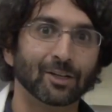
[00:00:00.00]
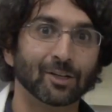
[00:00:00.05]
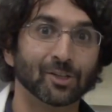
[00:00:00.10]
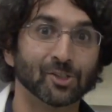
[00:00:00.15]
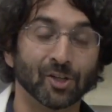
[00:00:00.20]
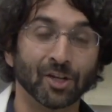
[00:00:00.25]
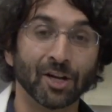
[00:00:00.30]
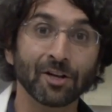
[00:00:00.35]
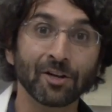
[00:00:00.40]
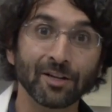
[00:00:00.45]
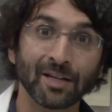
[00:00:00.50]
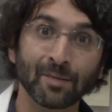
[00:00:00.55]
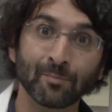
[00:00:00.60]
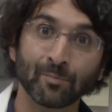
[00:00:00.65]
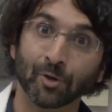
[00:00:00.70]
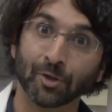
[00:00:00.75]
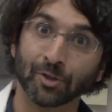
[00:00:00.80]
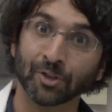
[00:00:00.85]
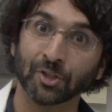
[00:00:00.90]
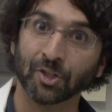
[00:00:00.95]
So another
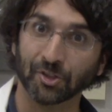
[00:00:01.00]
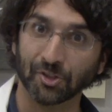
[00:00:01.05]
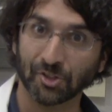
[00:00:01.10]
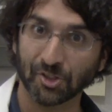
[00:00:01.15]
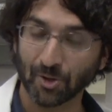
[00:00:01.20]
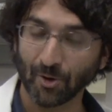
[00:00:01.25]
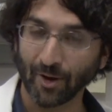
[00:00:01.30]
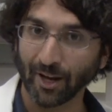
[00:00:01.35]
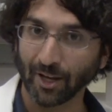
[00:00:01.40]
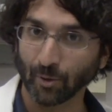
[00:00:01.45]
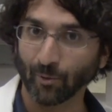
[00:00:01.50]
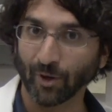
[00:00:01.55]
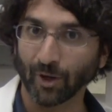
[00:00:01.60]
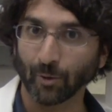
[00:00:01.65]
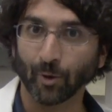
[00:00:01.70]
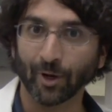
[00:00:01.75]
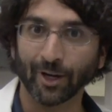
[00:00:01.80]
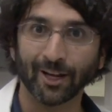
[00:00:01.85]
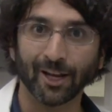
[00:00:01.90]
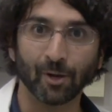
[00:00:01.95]
important constraint when
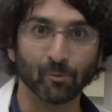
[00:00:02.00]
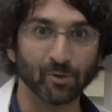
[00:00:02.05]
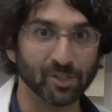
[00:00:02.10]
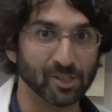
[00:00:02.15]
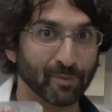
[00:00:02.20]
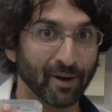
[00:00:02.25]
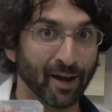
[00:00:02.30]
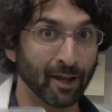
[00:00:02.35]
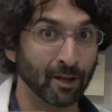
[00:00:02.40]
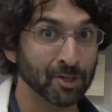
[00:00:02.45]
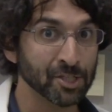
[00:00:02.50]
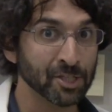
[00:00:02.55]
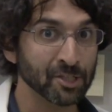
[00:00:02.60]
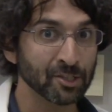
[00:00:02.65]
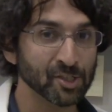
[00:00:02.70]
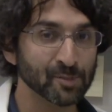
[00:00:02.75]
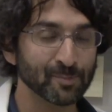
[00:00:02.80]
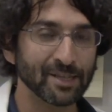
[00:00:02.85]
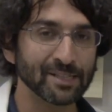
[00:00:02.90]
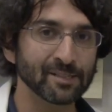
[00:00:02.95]
working with
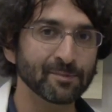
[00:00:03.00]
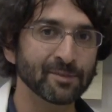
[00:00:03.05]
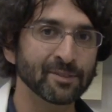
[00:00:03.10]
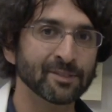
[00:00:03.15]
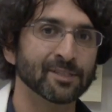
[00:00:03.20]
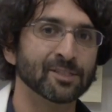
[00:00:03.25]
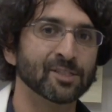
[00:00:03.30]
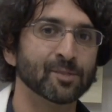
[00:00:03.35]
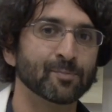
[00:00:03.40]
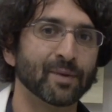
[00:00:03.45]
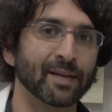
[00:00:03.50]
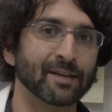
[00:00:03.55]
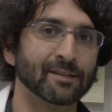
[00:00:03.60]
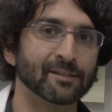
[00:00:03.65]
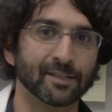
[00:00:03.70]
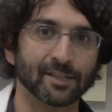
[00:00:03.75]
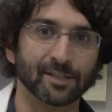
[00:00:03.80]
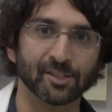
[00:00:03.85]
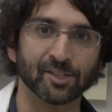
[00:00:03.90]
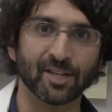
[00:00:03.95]
biological specimens in
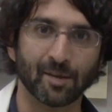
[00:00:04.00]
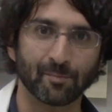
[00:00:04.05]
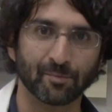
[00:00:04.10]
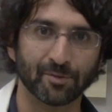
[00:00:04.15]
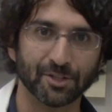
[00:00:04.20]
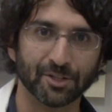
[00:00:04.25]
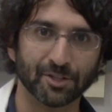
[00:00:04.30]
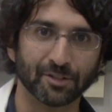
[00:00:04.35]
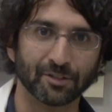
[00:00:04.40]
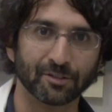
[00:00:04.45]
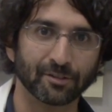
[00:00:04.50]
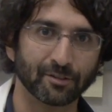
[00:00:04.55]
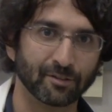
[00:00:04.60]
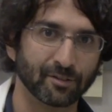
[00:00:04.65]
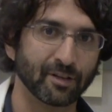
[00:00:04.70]
space is temperature.